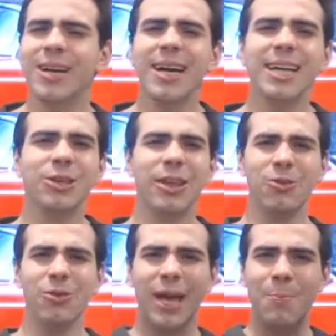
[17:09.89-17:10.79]
So they do
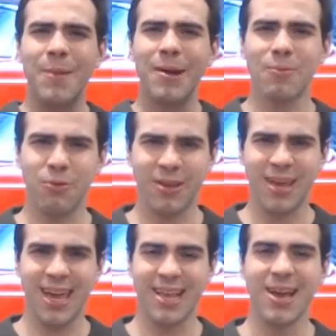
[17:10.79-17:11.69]
like a mirror
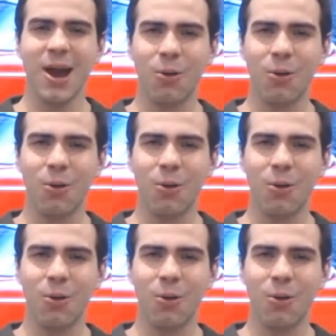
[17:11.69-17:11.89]
routine, where